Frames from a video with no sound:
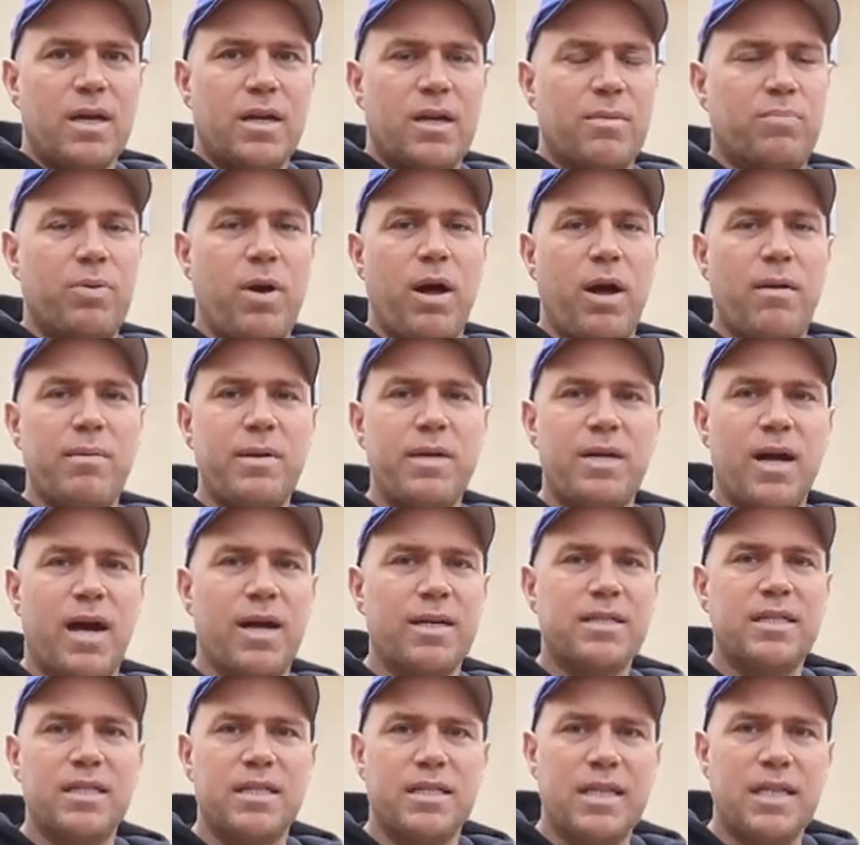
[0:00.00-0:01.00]
could probably
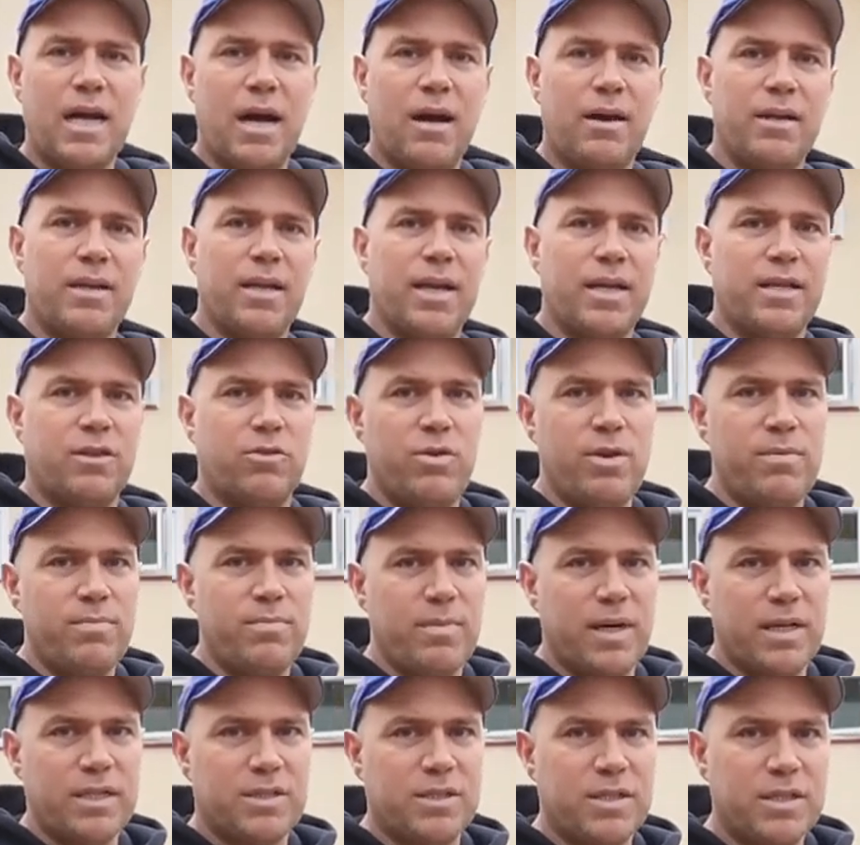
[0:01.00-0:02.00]
knock this out in like 3
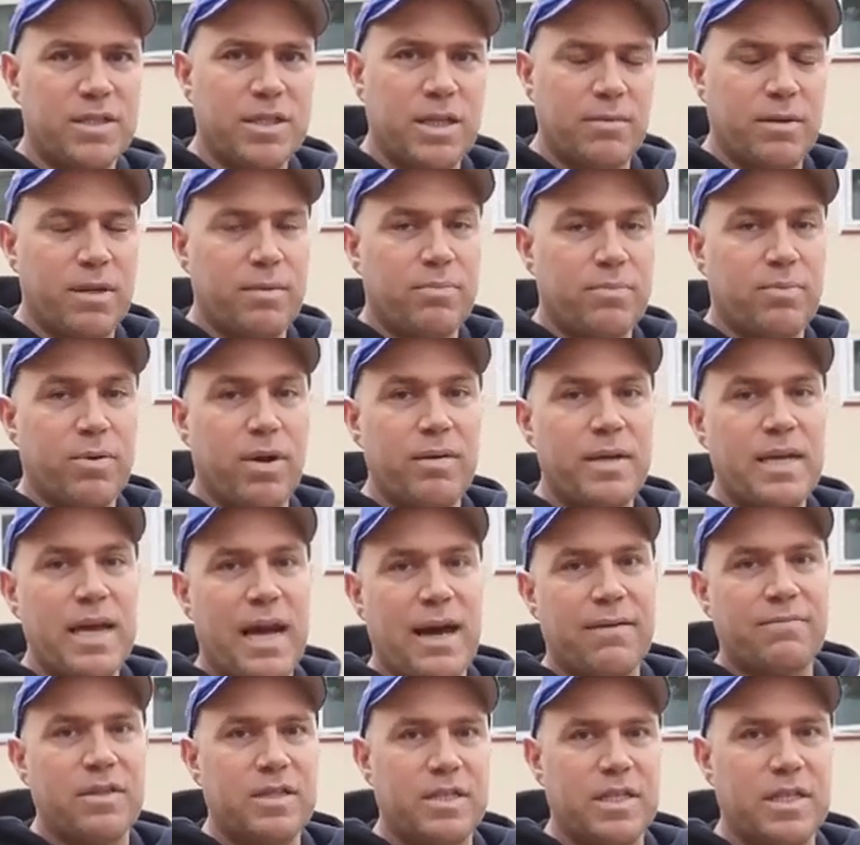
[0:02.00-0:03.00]
months or something, probably
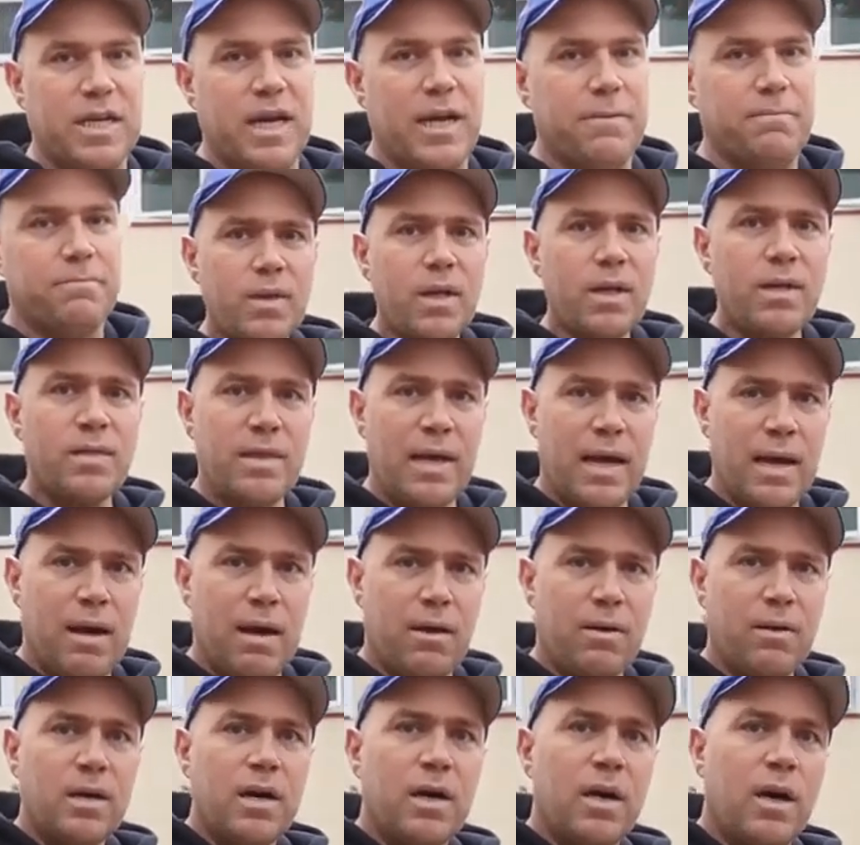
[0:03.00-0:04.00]
half the time.
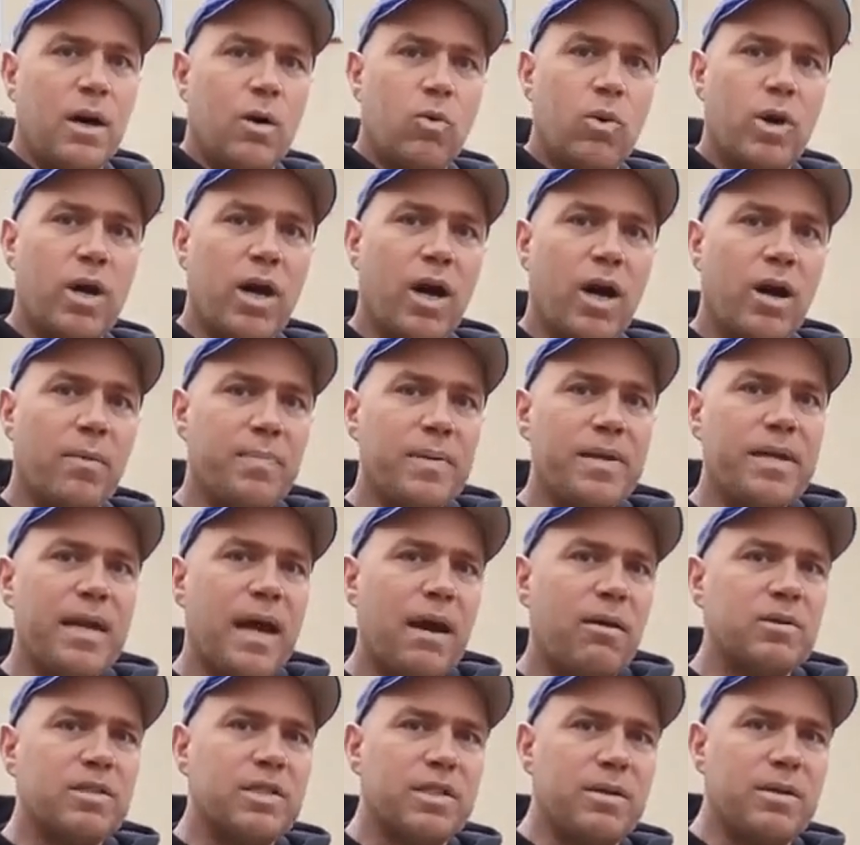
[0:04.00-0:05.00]
Now, we're helping
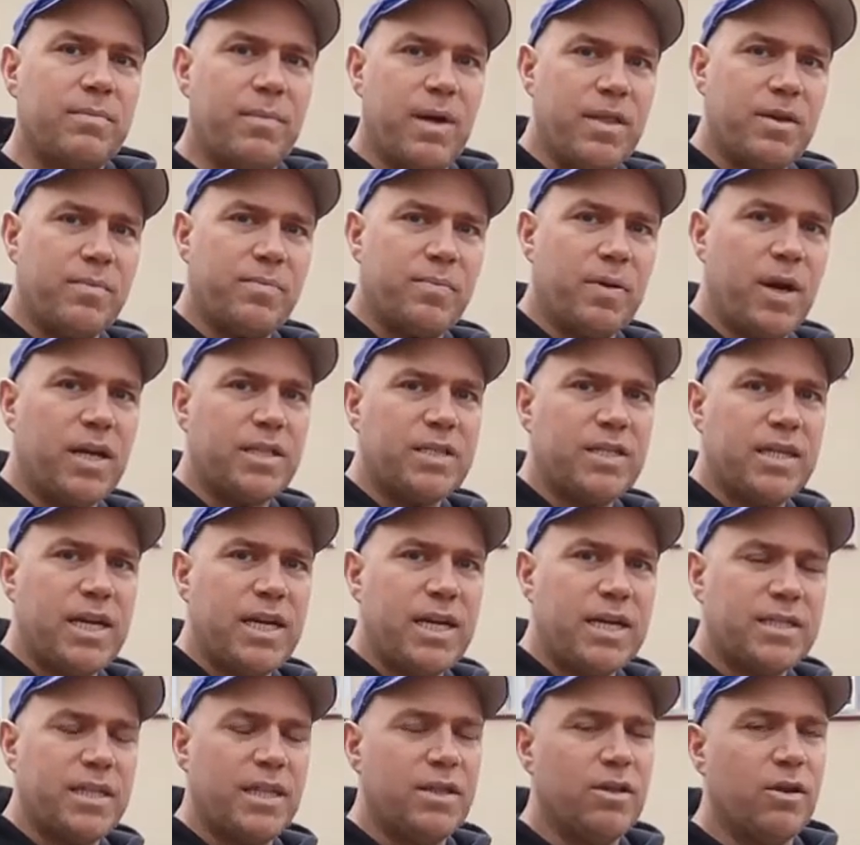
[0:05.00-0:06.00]
out with some other
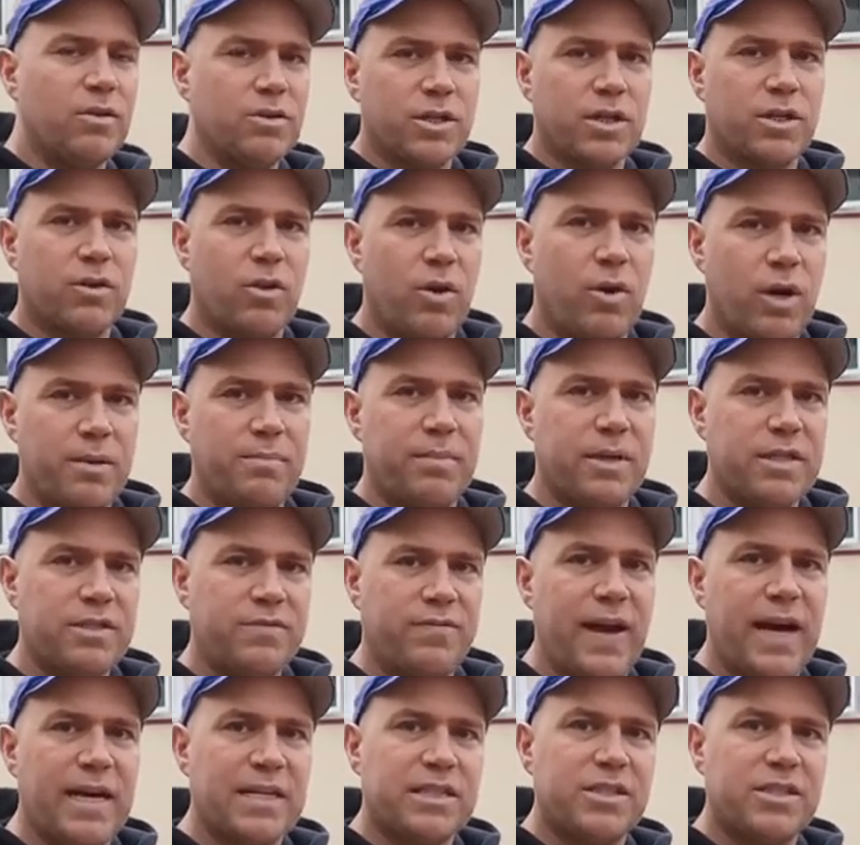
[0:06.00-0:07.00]
projects, and those are going much
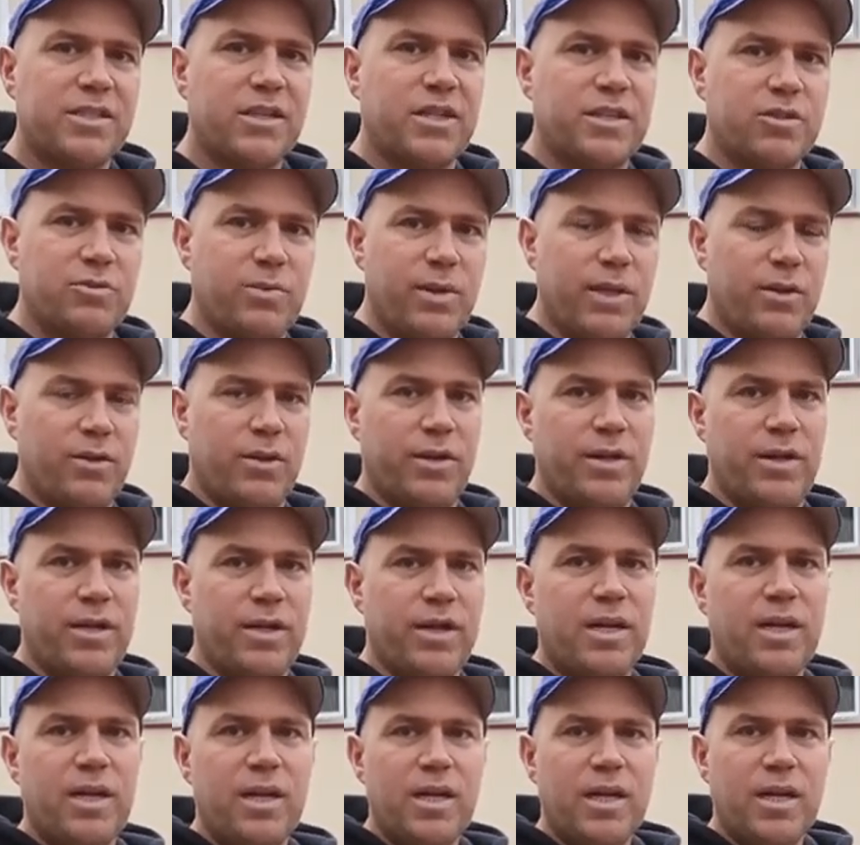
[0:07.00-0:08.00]
faster because we learned
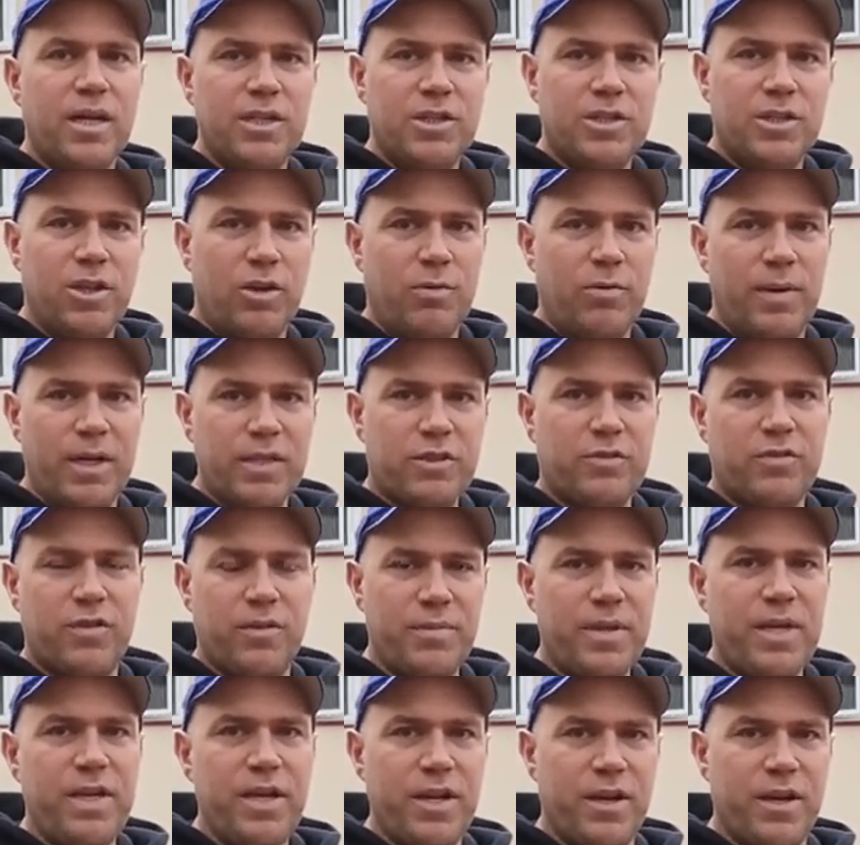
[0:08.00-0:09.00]
so much
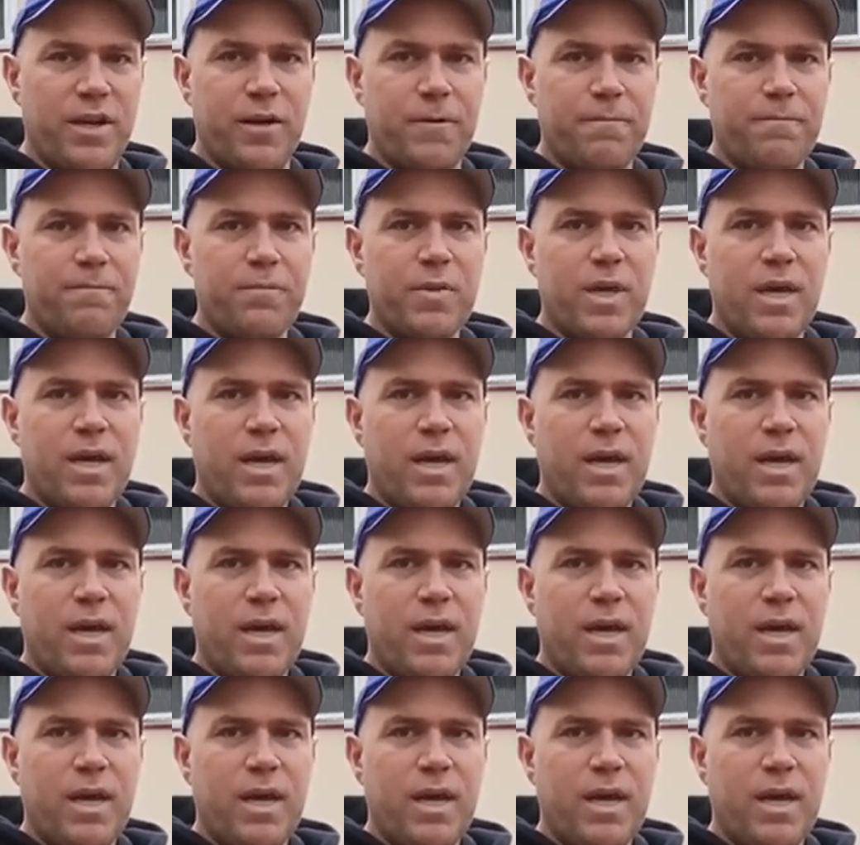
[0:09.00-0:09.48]
from here.